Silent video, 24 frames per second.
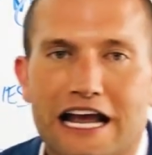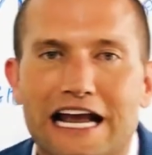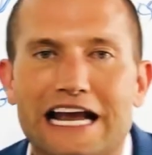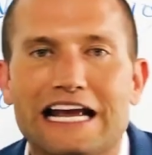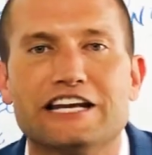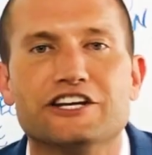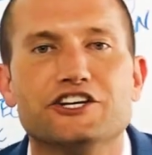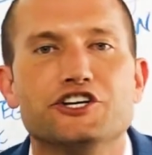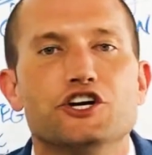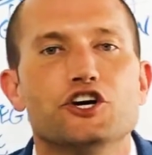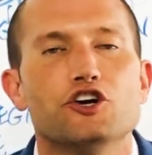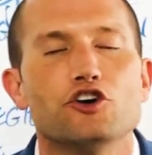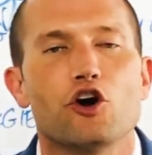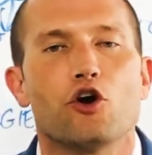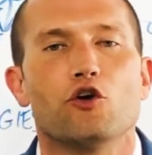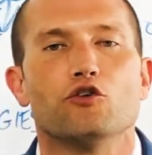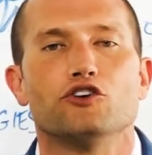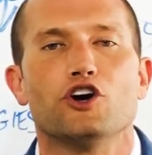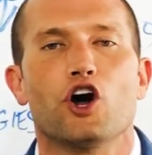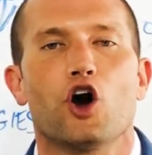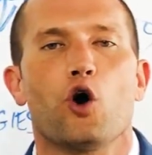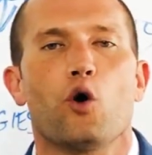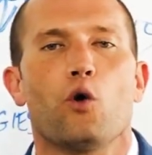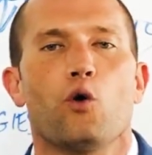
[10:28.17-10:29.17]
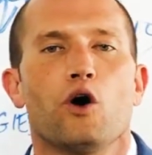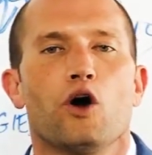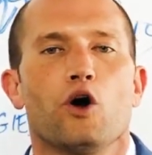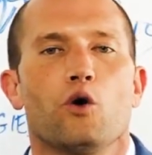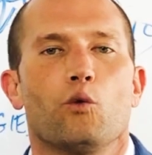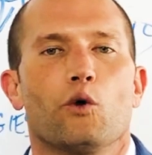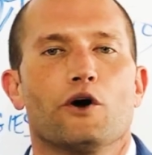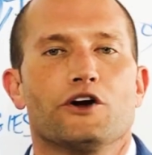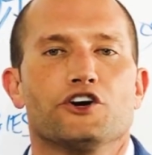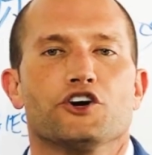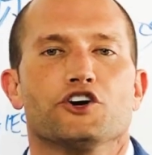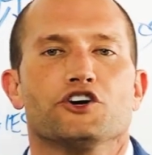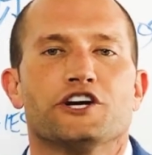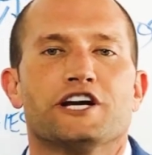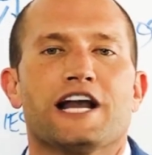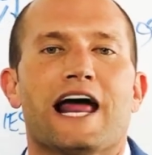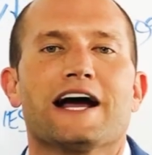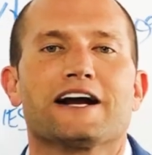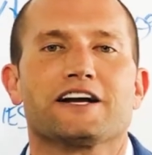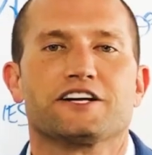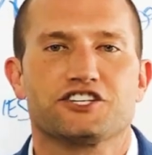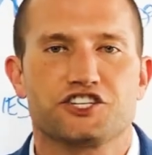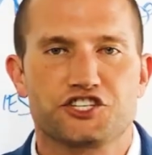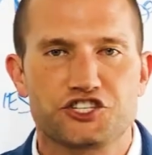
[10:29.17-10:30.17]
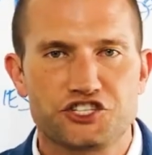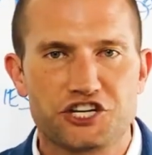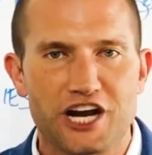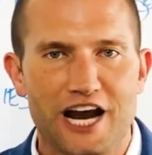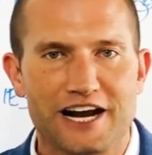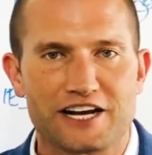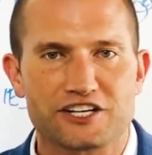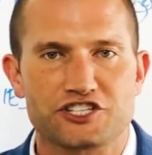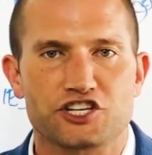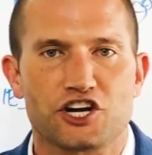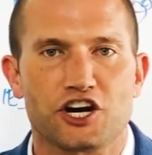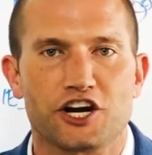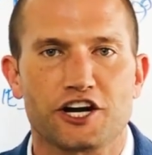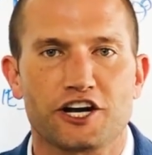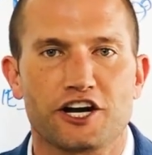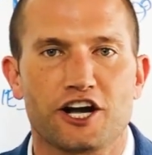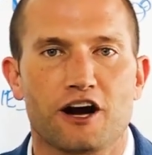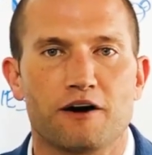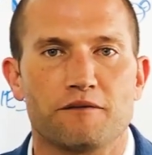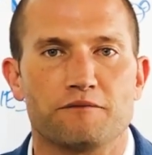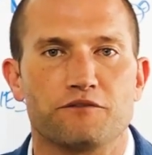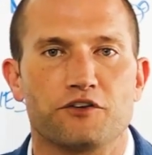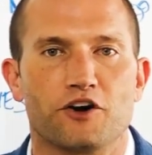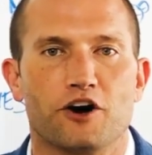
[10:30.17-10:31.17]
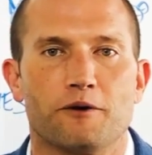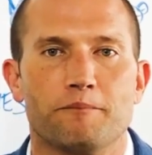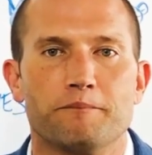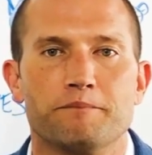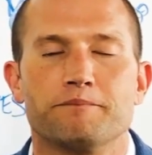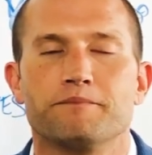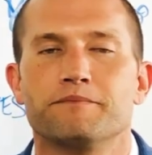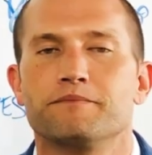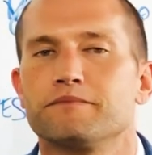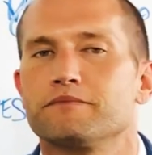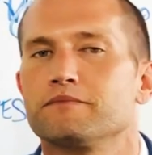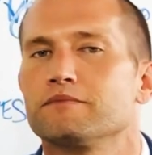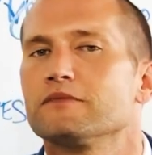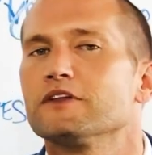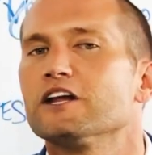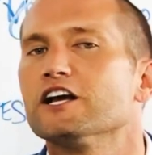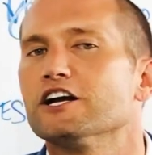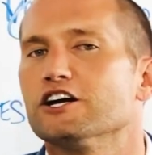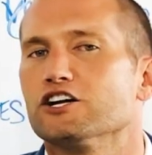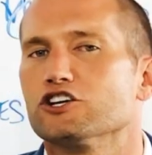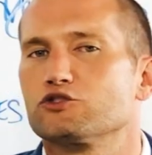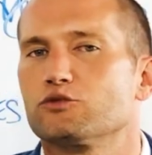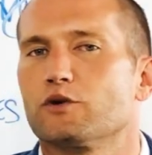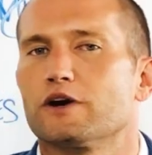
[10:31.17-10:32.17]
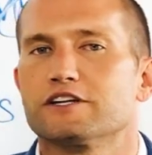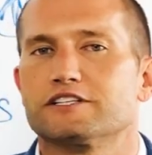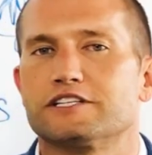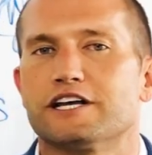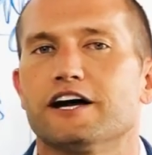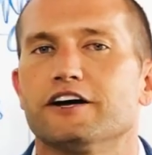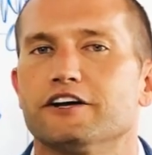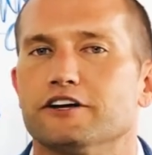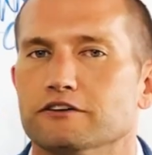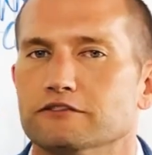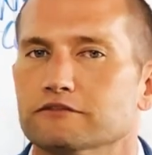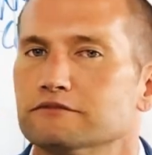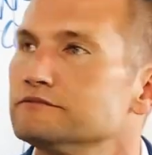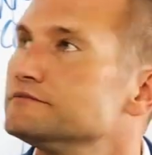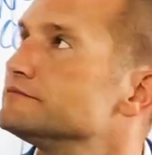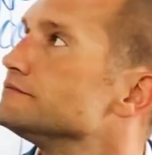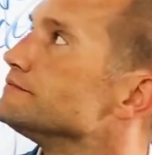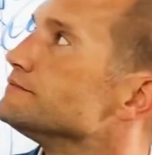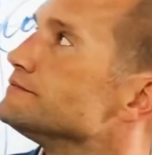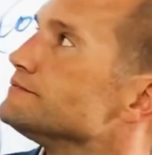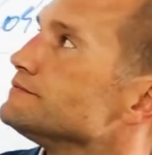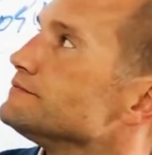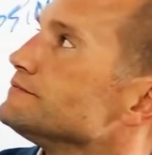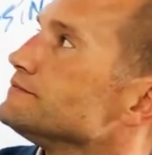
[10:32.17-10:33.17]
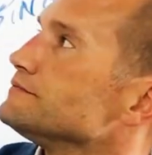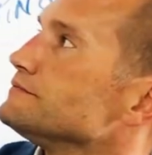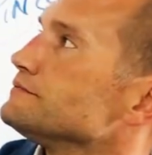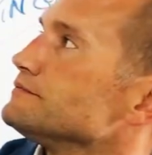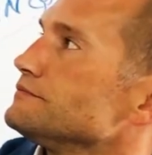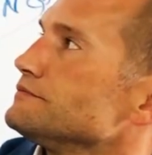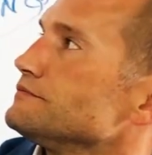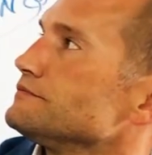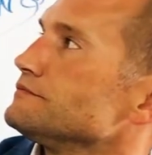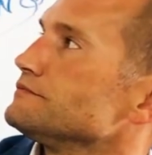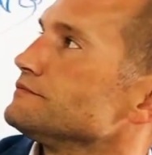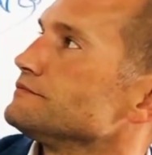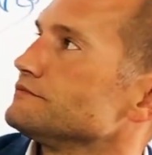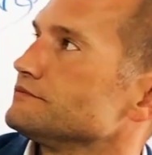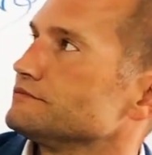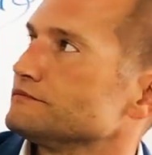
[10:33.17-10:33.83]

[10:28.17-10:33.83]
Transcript: and you don't know where your next check's going to come from. Here's what I'll tell you.